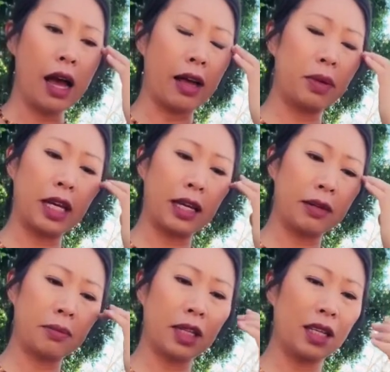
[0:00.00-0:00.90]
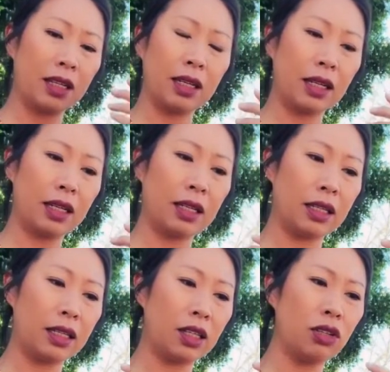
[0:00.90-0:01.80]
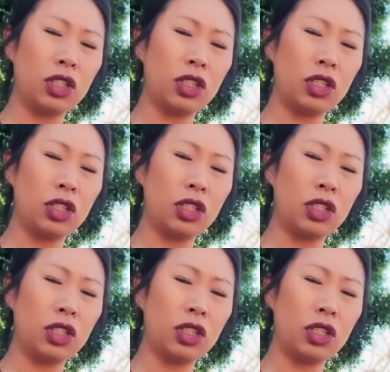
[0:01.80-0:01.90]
I mean, you